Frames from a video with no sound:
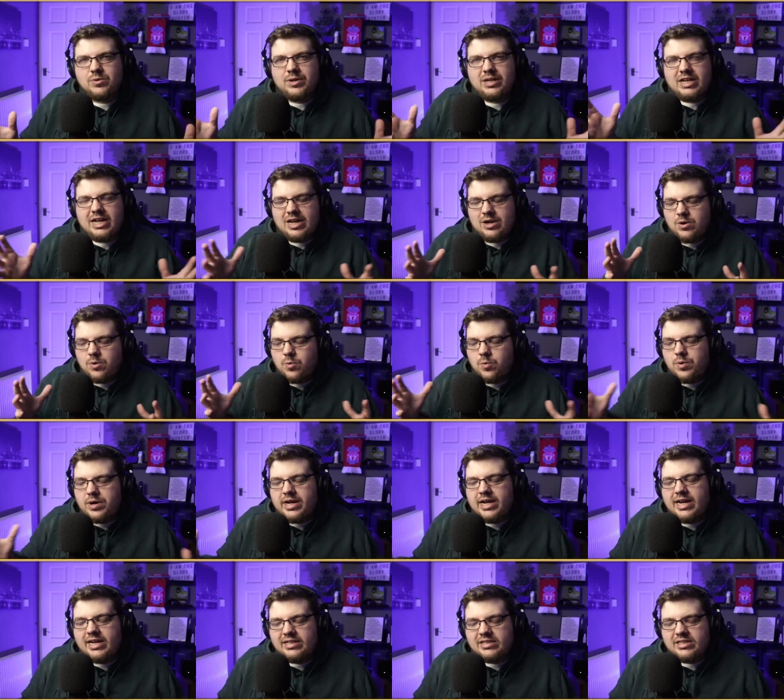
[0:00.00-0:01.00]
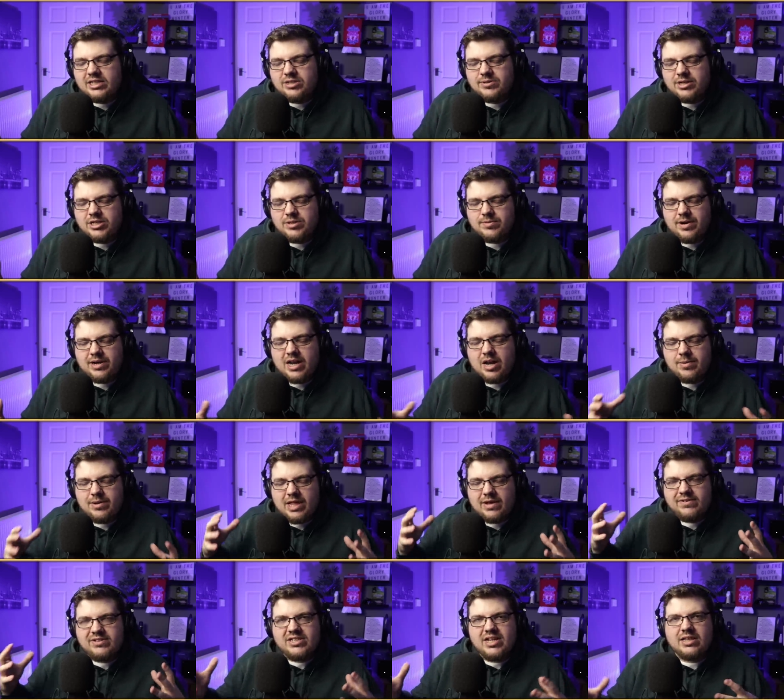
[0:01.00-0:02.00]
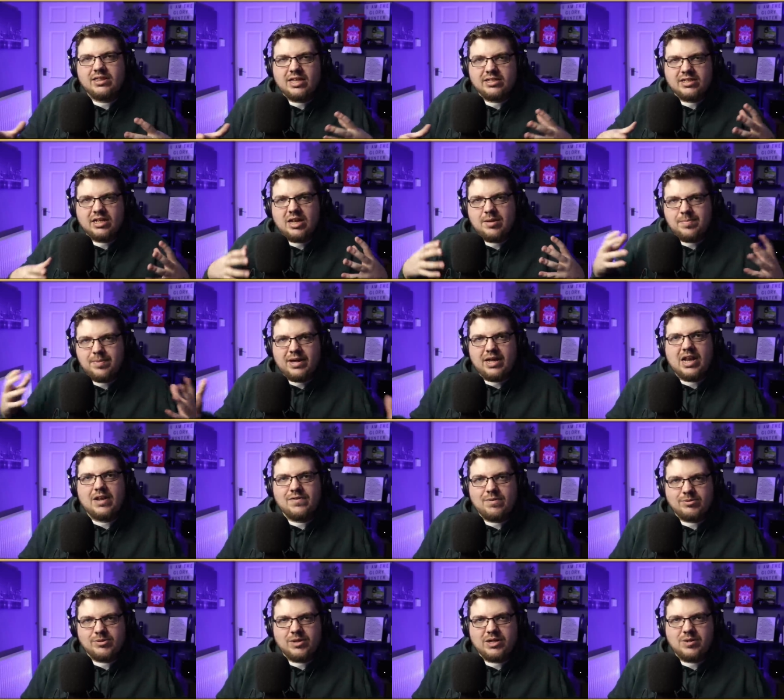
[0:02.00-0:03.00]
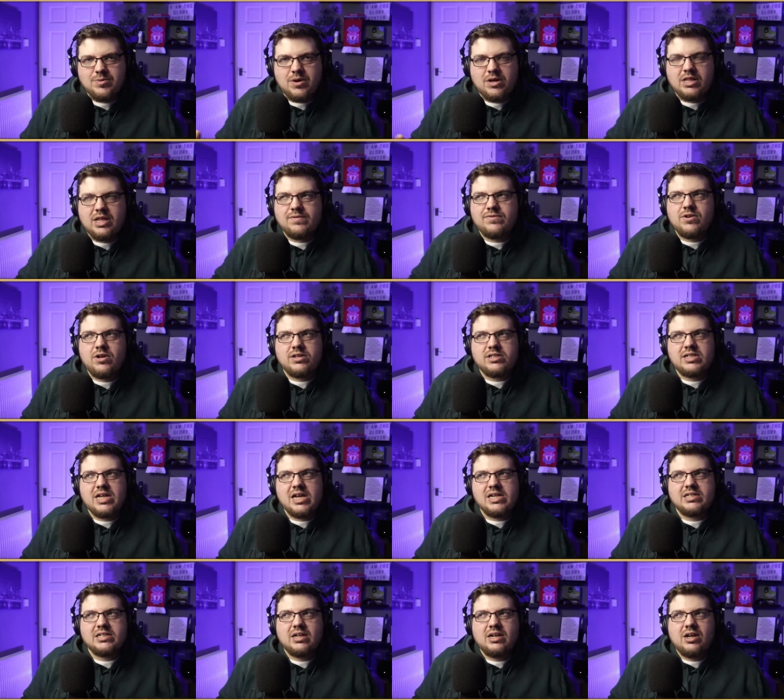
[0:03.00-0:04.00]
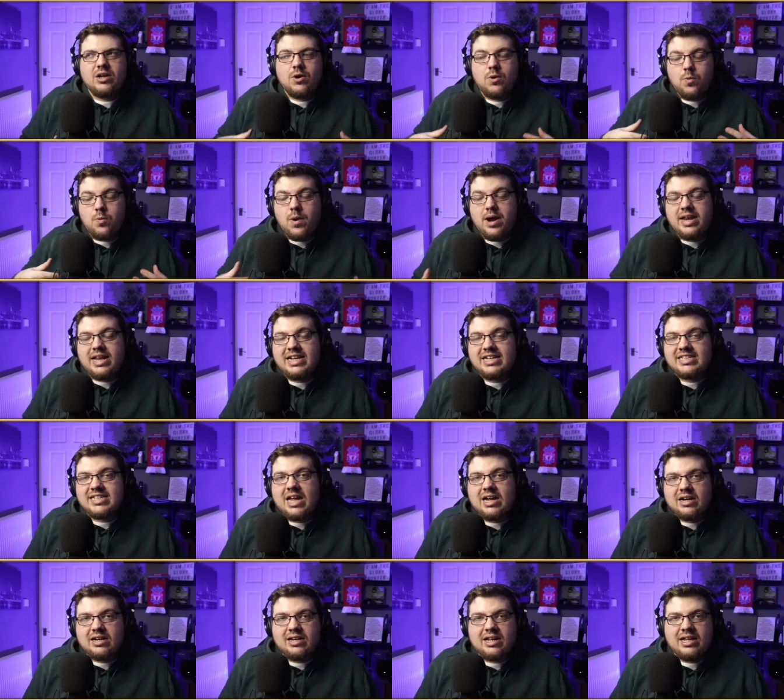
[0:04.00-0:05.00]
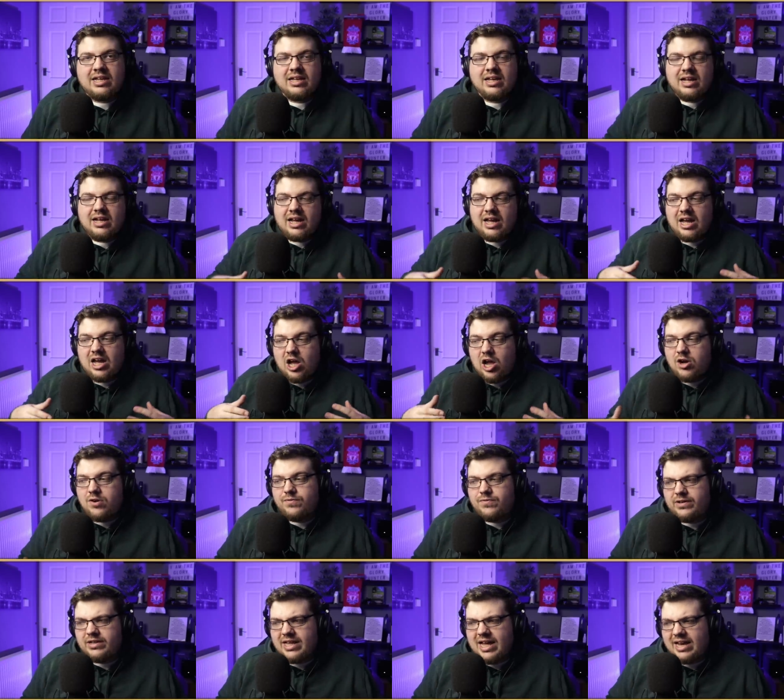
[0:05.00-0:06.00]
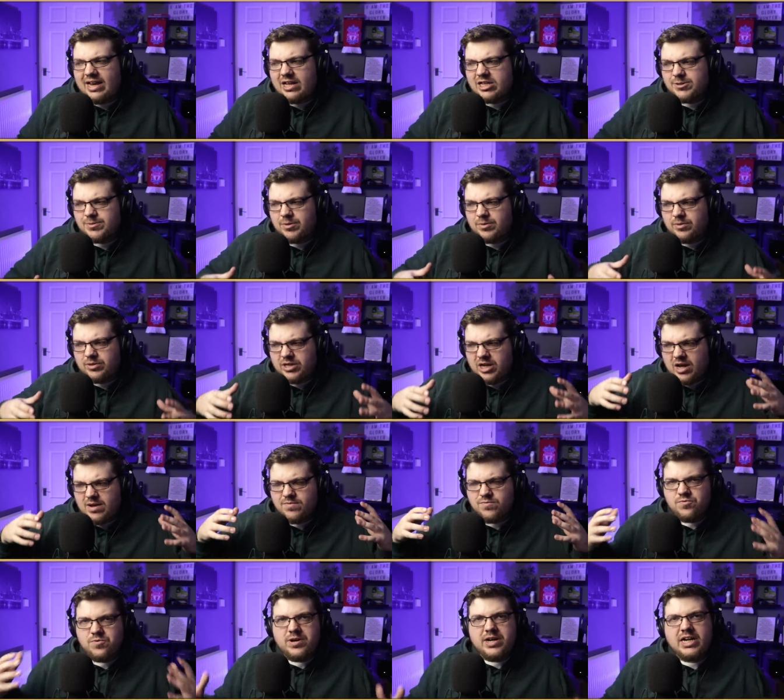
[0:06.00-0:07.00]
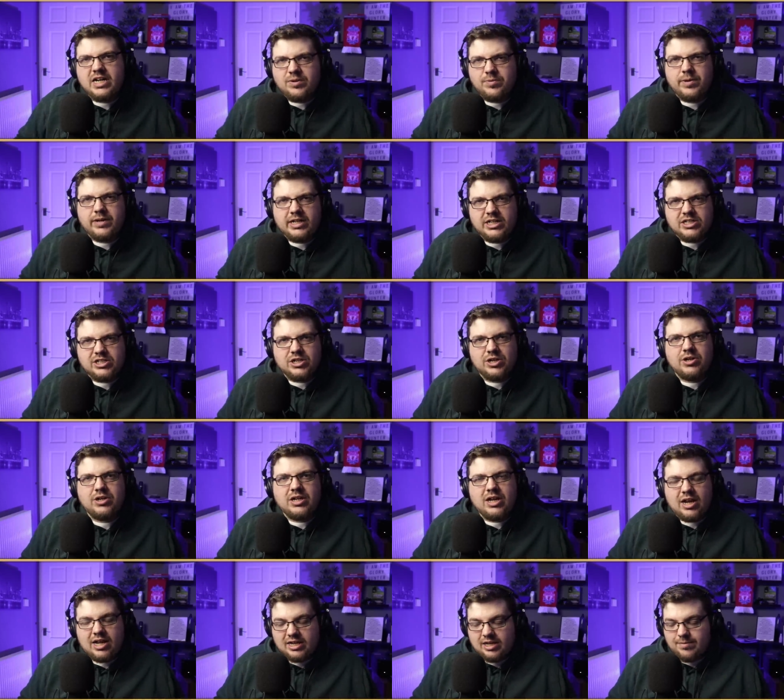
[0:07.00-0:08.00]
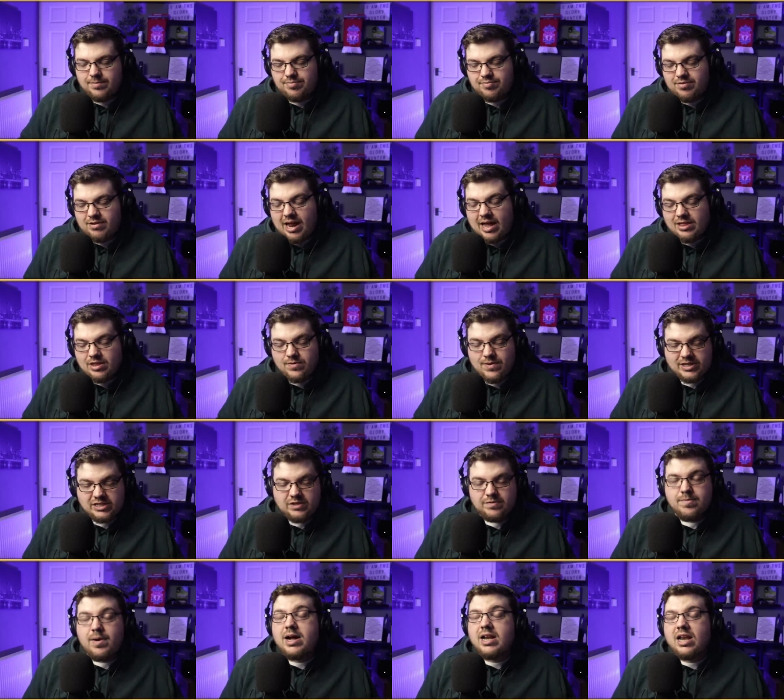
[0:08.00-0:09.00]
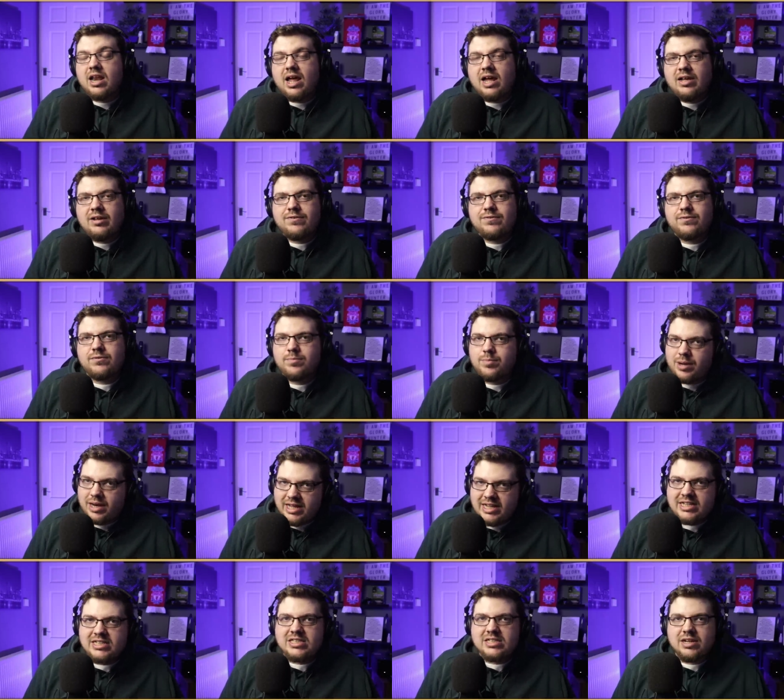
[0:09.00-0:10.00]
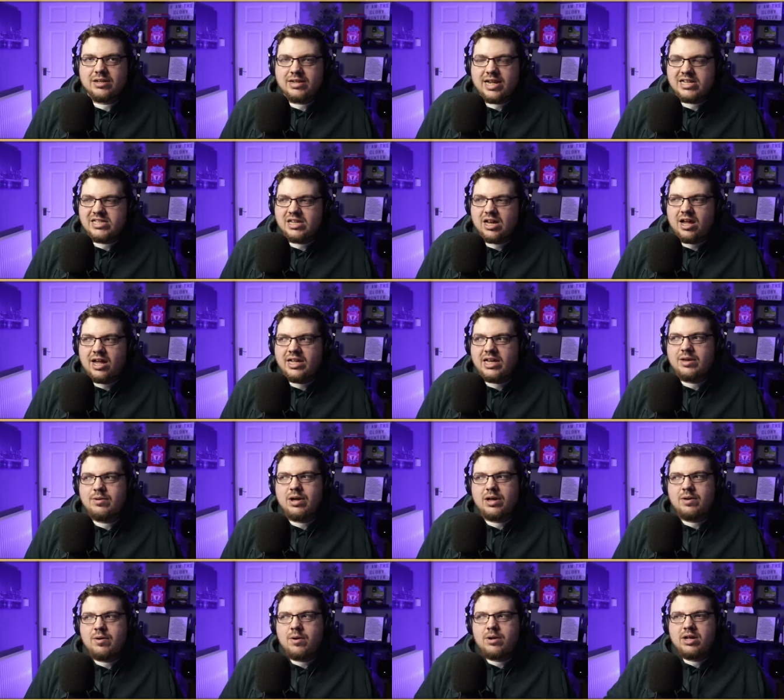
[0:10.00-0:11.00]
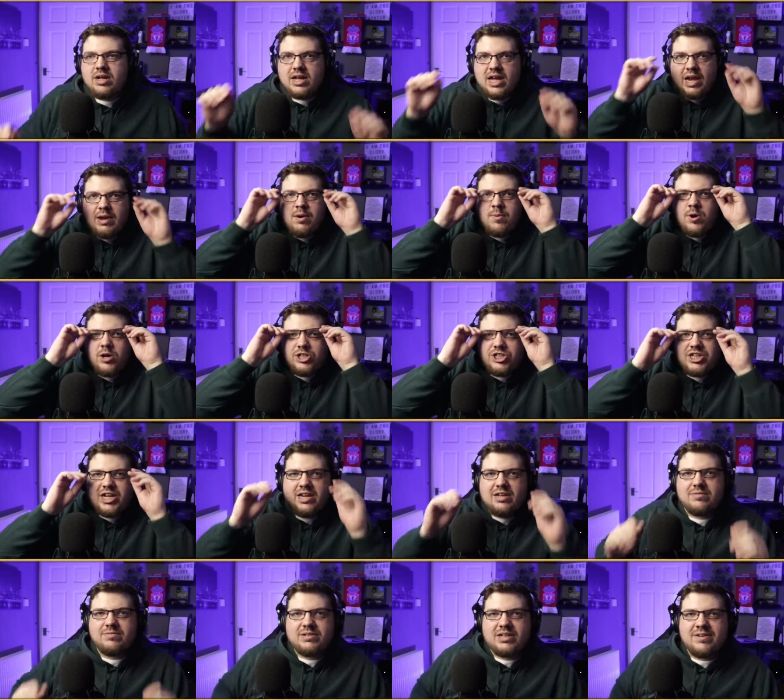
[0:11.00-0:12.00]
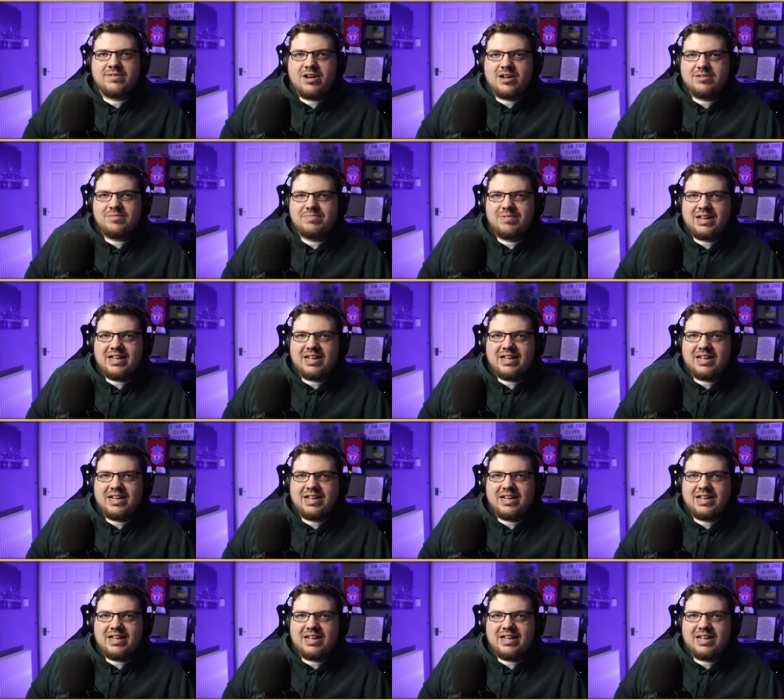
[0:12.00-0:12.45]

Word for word: is in, in, a weird situation right now where they've said there's going to be an FM21. They've not said when exactly. Uh, hopefully that announcement will come really, really soon, and I can plan the rest of my life. Please, SI, anyone, anyone, anyone watching, come on,